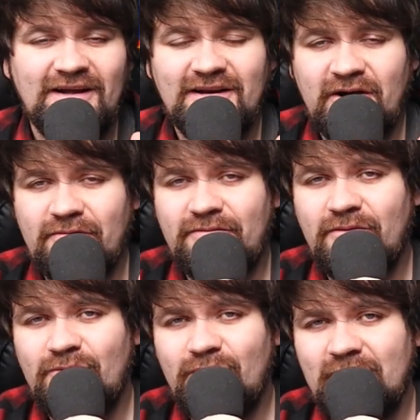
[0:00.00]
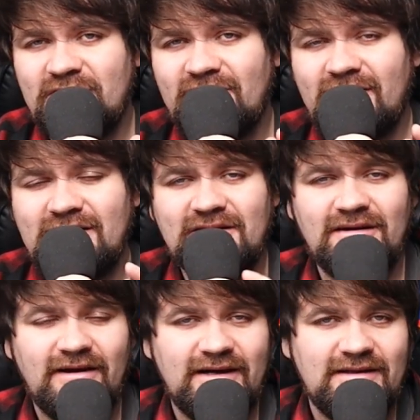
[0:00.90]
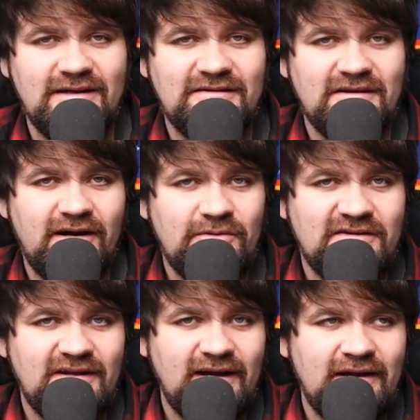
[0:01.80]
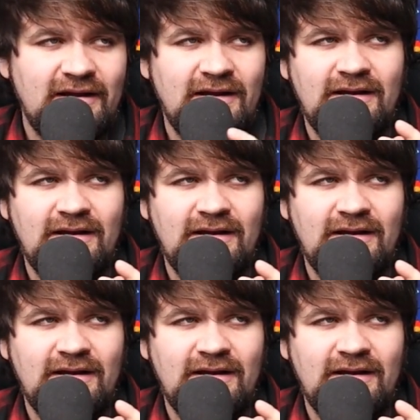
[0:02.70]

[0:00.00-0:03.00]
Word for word: Now, for websites like this, I will say